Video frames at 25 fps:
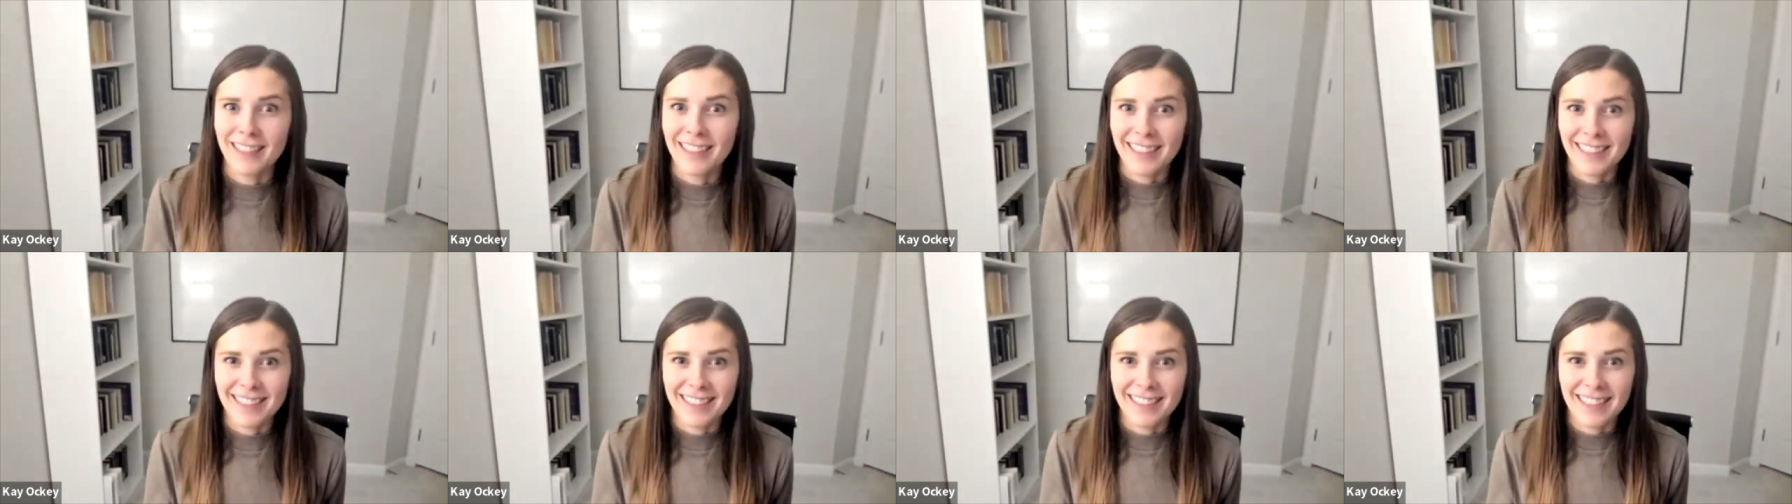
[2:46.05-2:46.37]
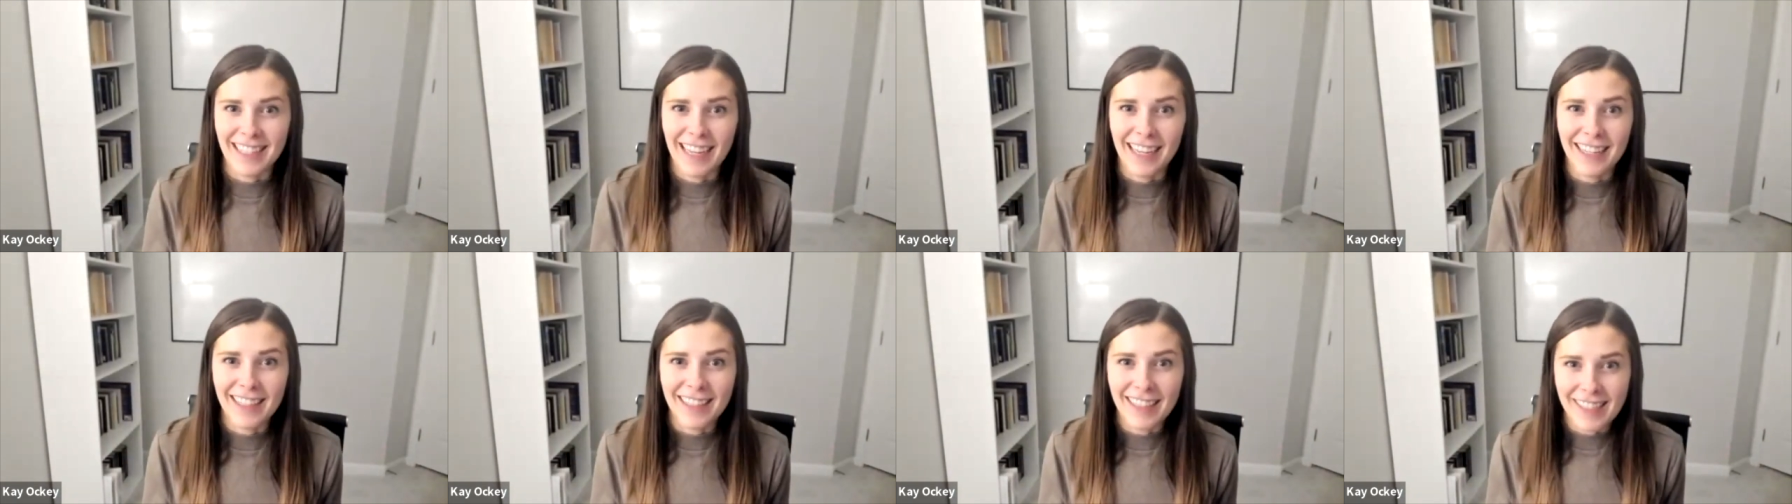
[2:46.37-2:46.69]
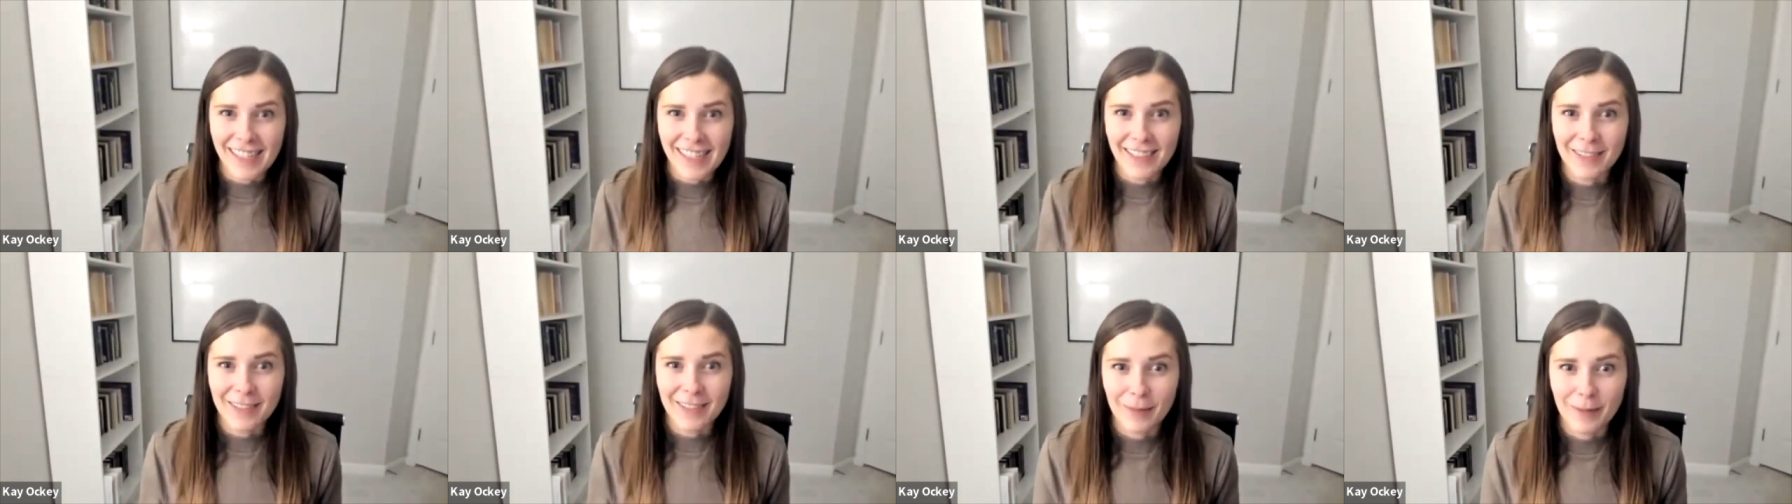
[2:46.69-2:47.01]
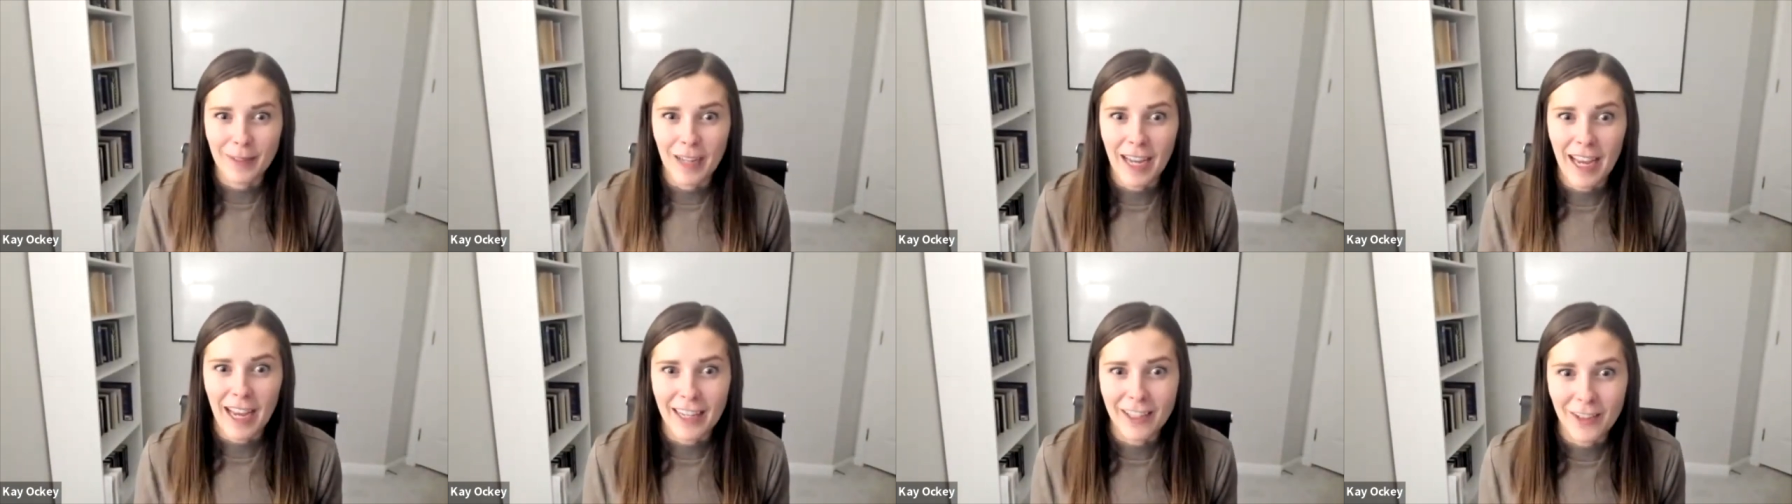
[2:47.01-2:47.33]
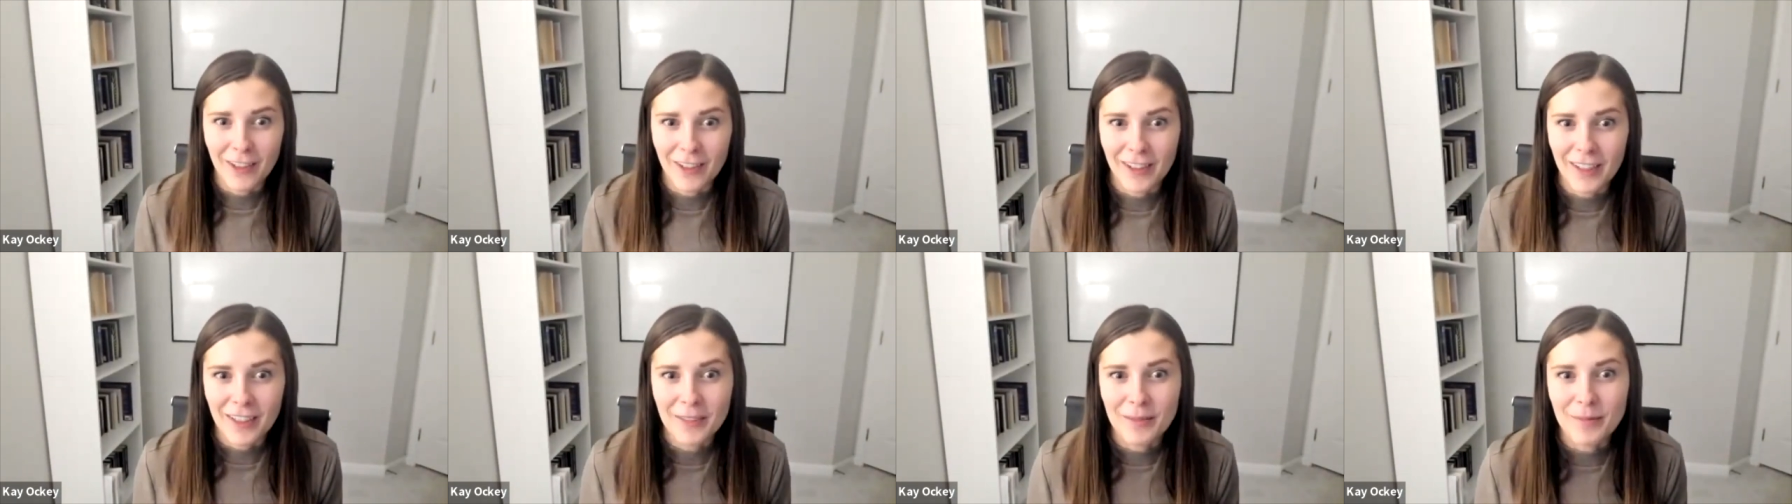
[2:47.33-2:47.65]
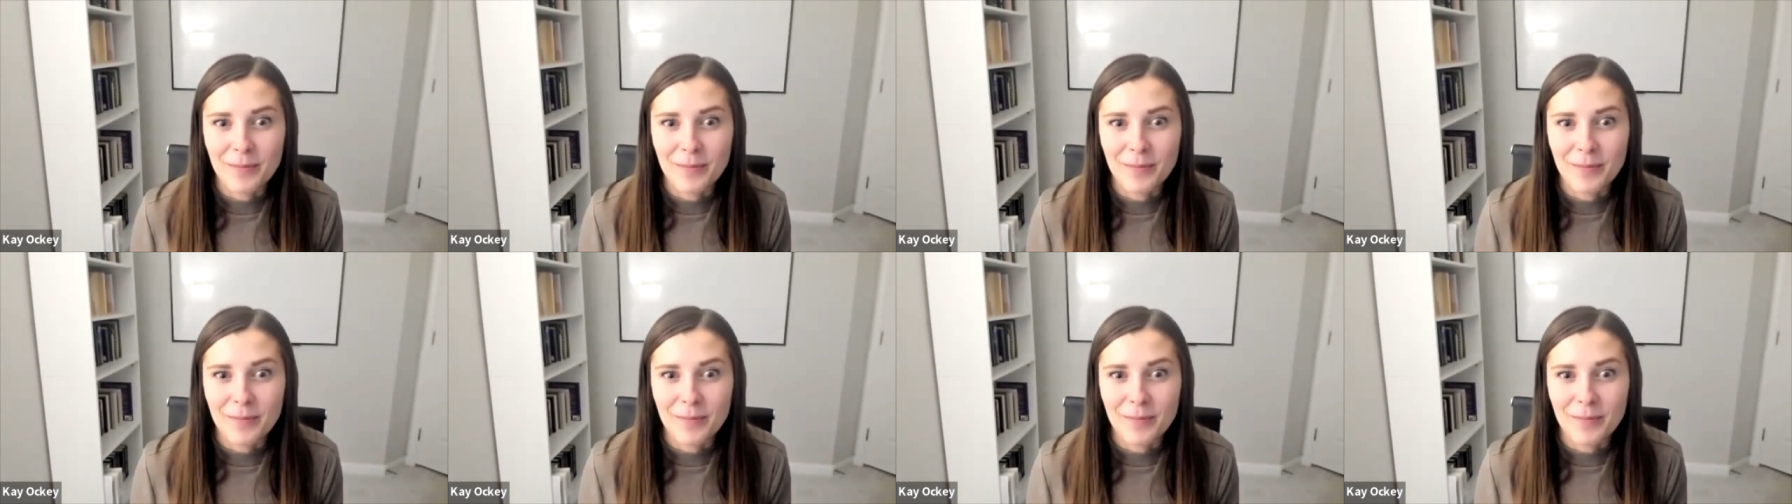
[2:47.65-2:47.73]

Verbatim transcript: Is that yeah. yeah.